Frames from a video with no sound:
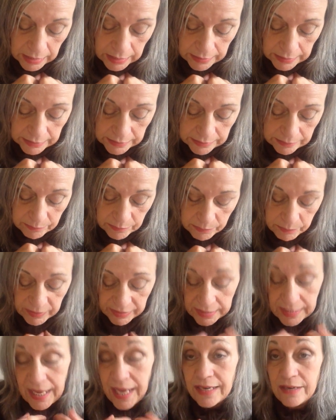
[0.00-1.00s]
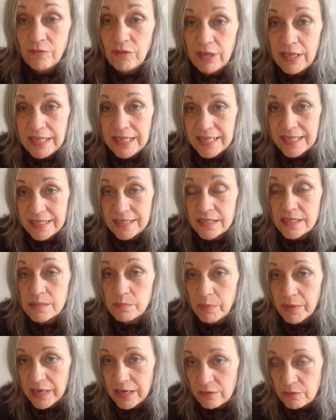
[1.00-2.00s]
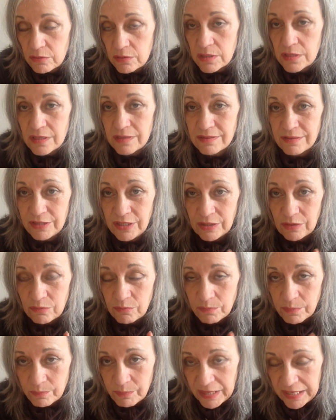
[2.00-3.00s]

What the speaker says: but again, it really is about, you know,